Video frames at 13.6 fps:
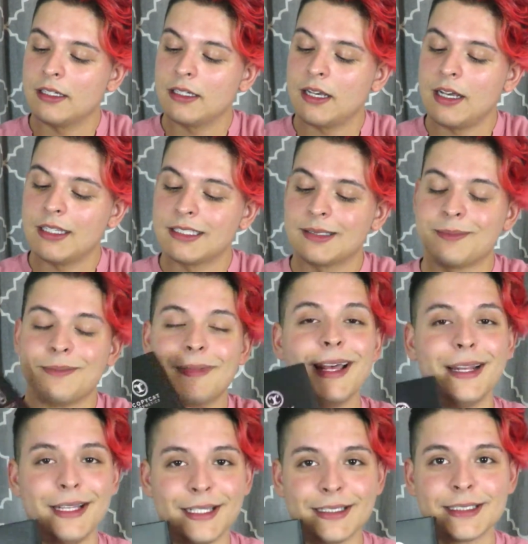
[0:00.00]

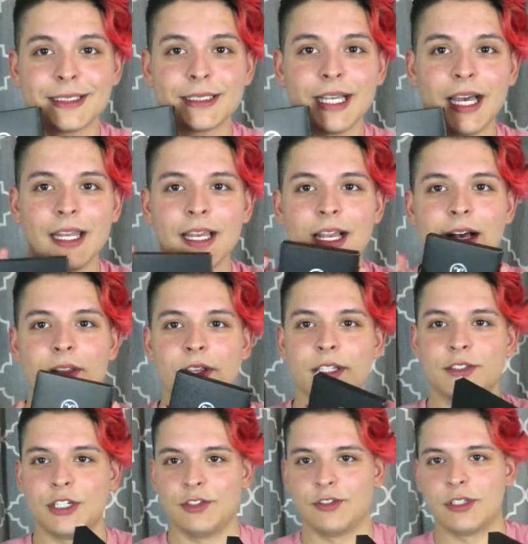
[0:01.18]
Cosmetics. I like how they
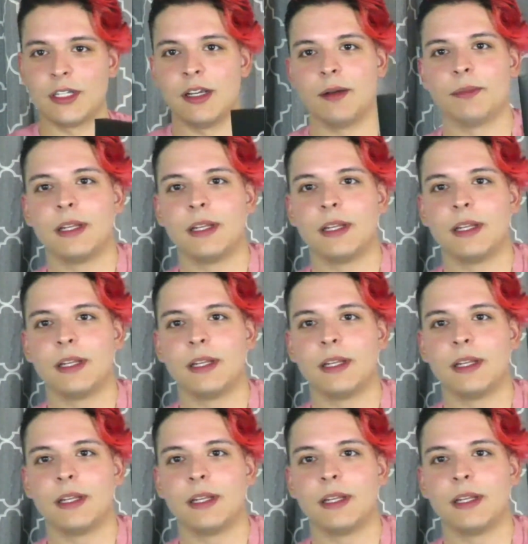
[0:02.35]
changed it up.